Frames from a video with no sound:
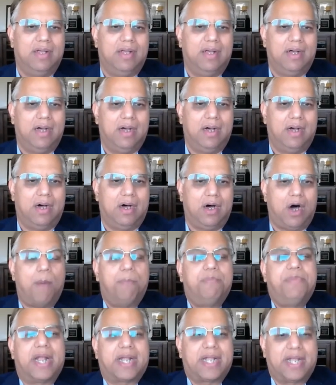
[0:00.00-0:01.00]
uh,
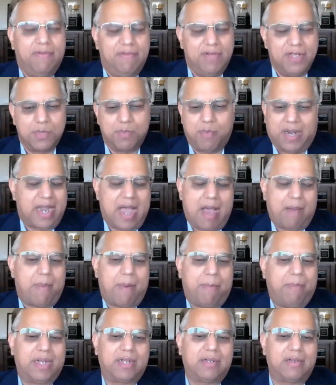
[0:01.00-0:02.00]
objective is. But
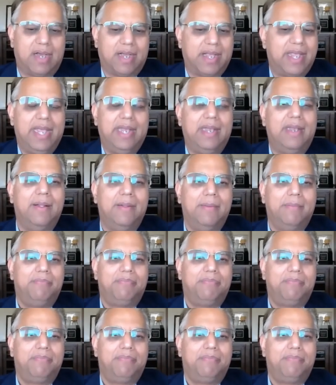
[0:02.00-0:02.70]
uh, but again,